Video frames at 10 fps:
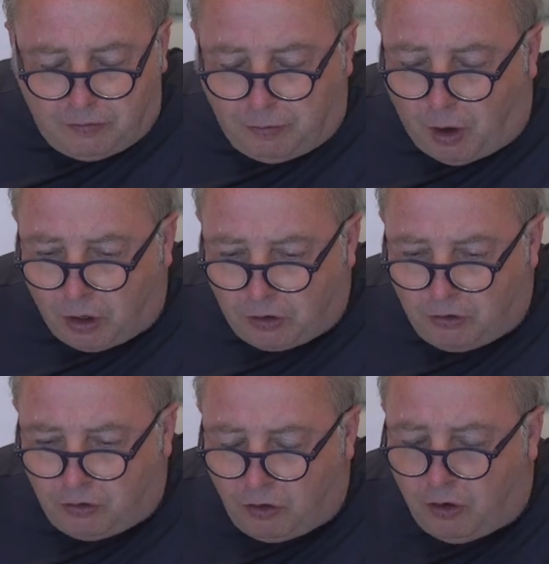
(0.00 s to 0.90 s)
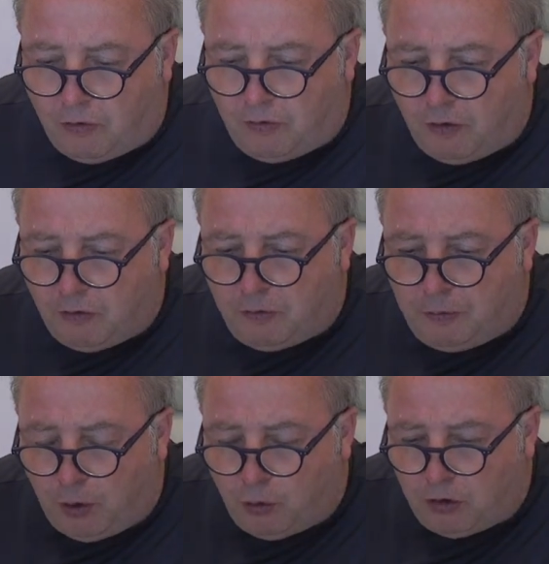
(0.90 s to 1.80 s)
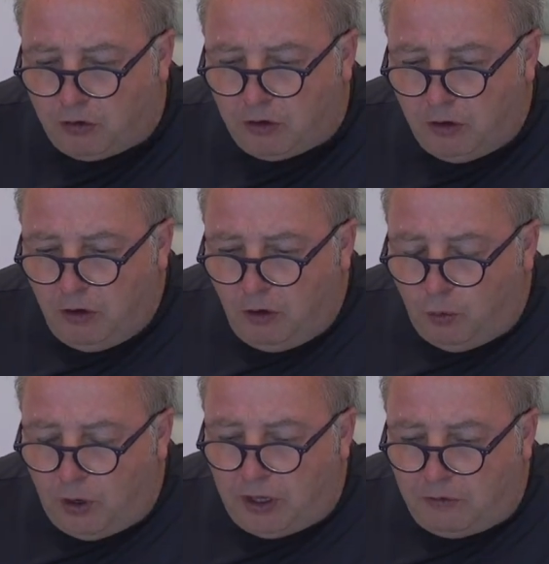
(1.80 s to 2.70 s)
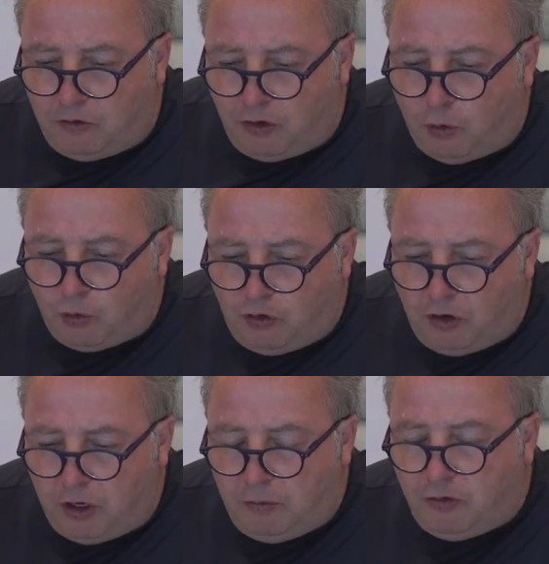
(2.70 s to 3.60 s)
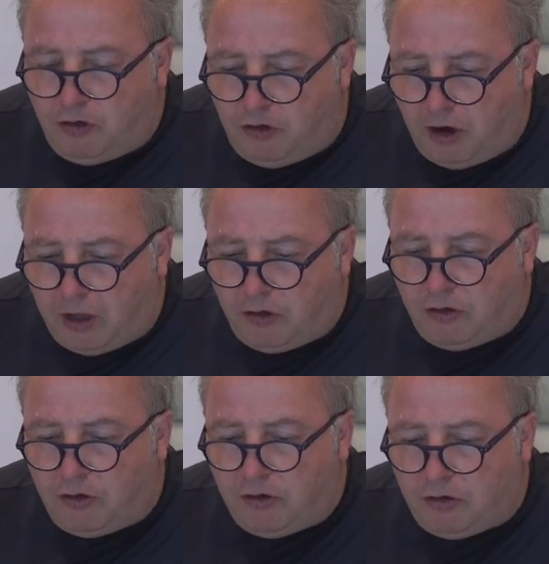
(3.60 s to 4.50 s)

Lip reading: bargains off of builders where they've sold cheap just